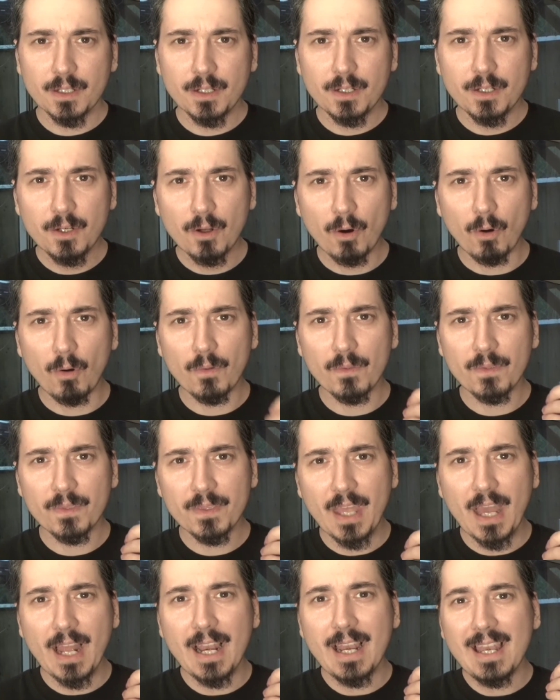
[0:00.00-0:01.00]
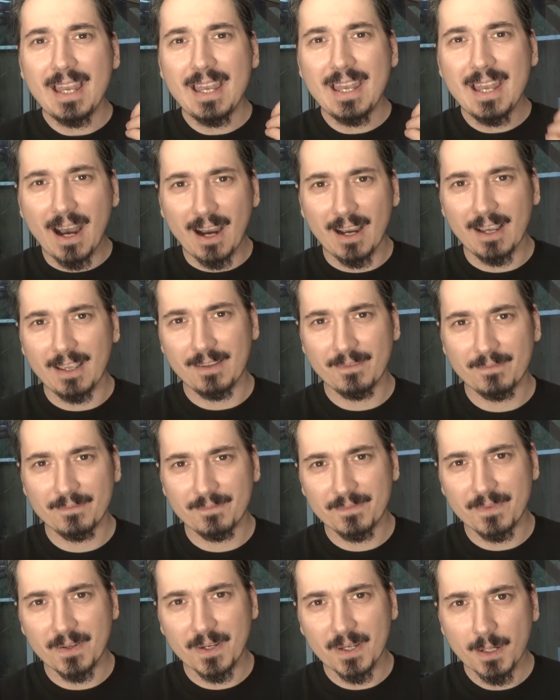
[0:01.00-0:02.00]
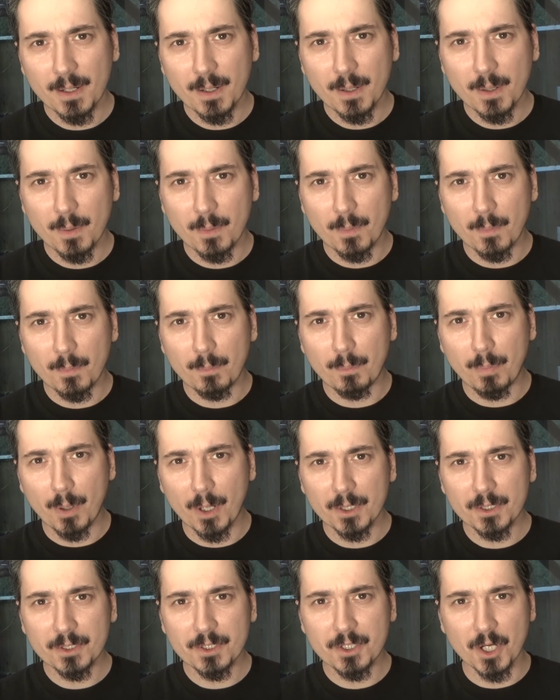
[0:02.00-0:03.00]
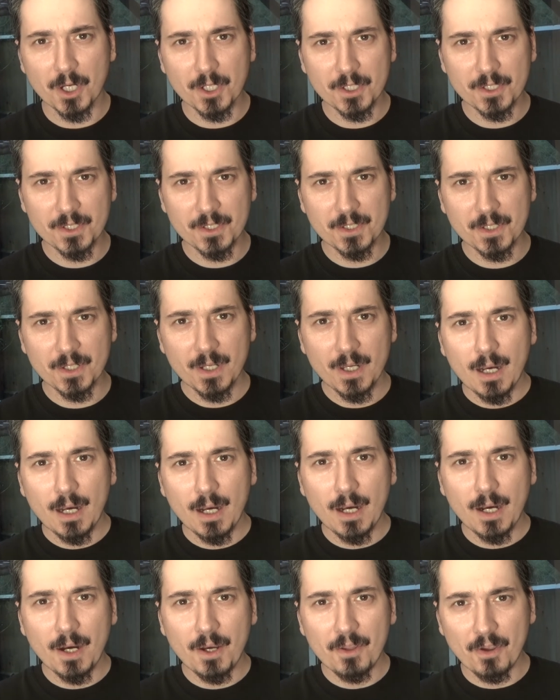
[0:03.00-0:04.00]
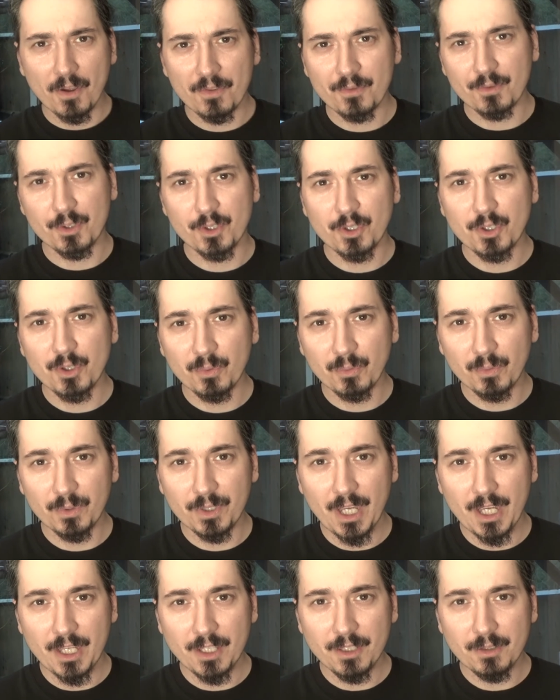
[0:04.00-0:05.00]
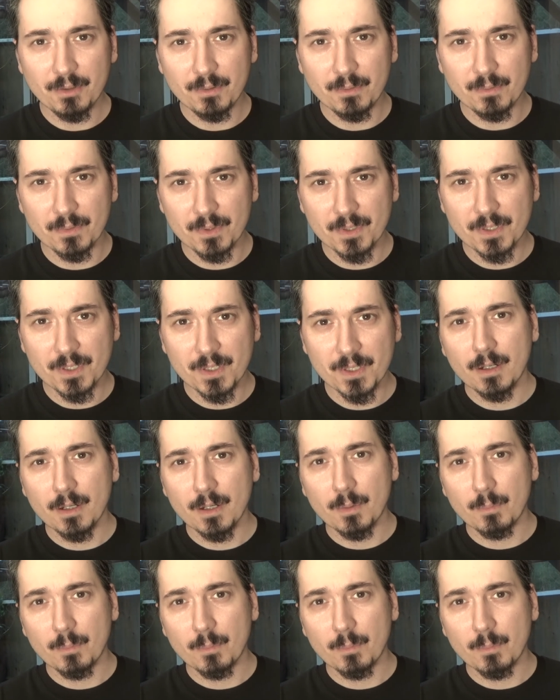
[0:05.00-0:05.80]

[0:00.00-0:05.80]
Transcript: not their life, but just another tool they use.